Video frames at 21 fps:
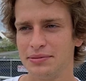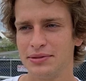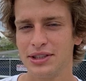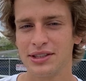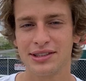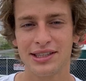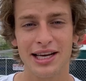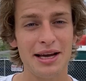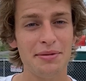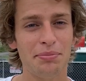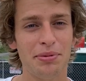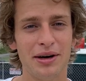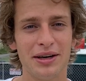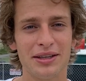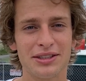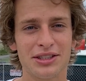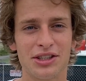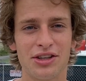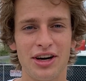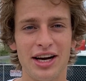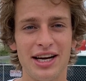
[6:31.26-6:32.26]
The skate
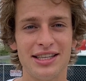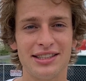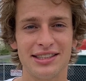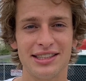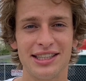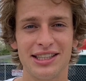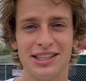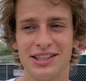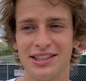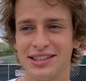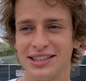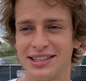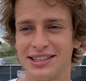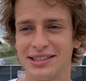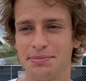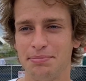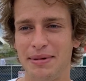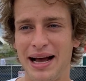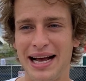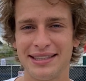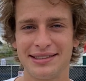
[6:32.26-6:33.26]
park's crazy because
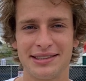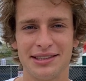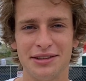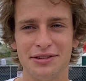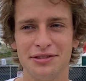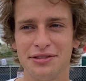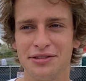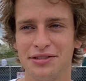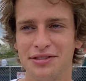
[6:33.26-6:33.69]
it's massive.